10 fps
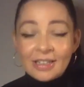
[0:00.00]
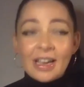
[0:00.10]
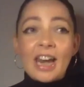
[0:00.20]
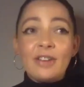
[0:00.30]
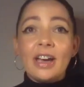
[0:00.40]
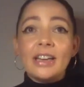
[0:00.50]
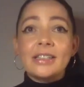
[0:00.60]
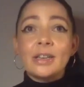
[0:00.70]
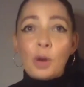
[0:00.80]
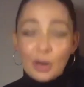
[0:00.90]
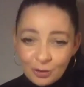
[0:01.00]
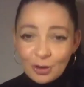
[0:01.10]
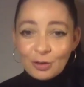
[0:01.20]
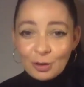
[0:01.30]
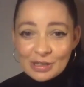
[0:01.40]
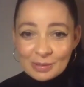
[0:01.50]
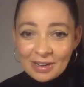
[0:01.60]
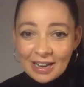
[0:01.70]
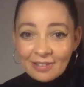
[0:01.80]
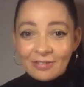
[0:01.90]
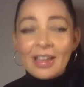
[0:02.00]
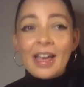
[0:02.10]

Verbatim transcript: and I've had quite a few of those in my life.